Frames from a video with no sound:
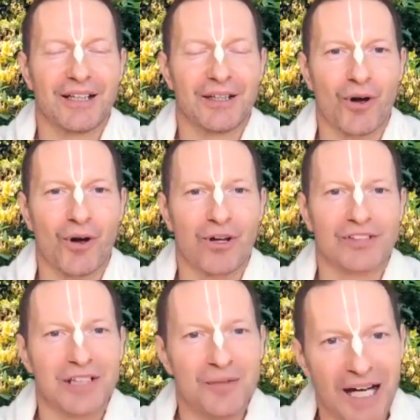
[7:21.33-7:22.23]
was
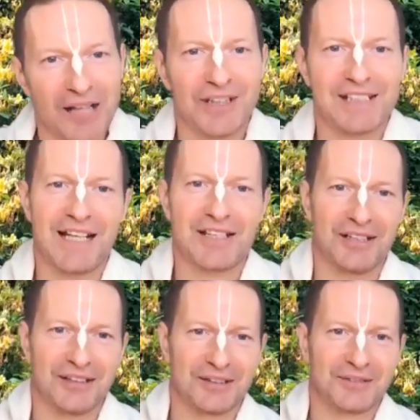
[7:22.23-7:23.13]
the manifestation